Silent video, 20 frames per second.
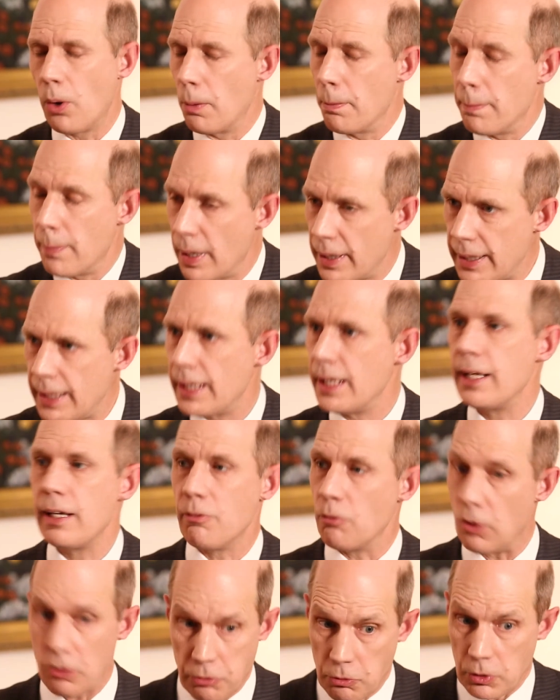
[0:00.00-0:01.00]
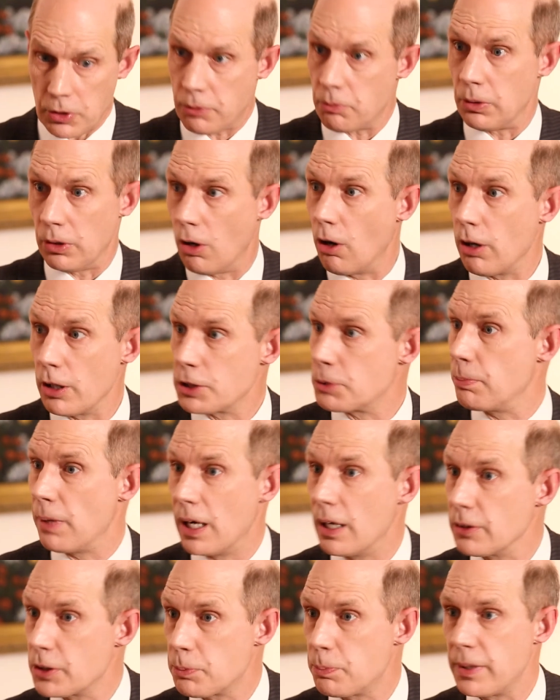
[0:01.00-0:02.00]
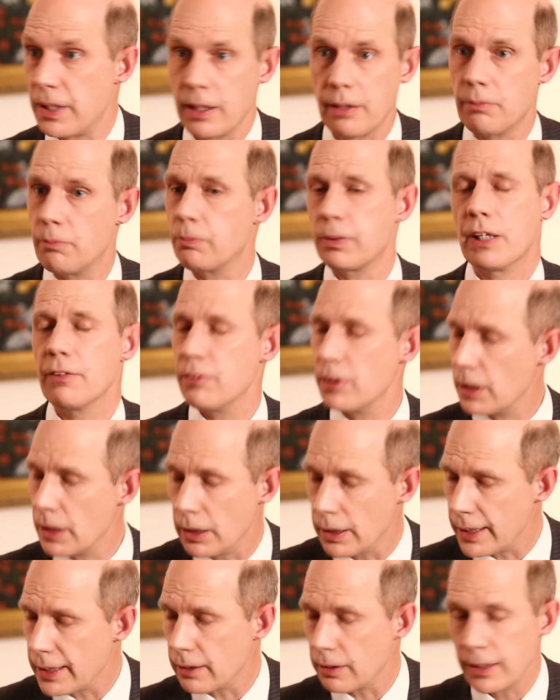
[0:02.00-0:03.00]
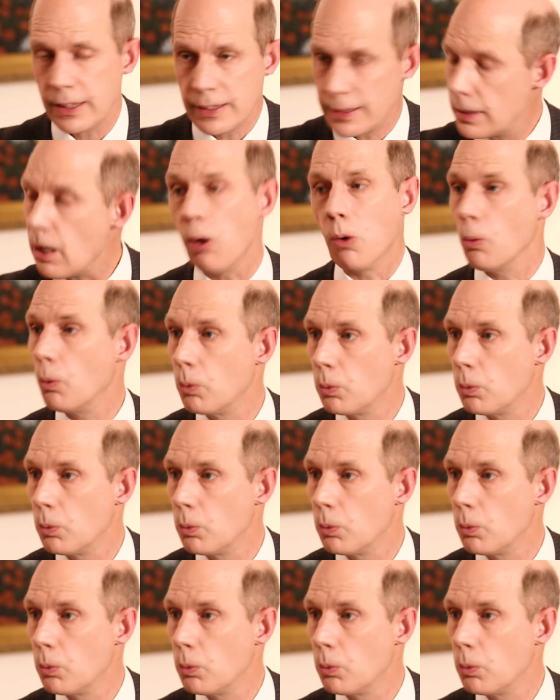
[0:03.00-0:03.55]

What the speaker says: Or money with large amounts being given illegally. No.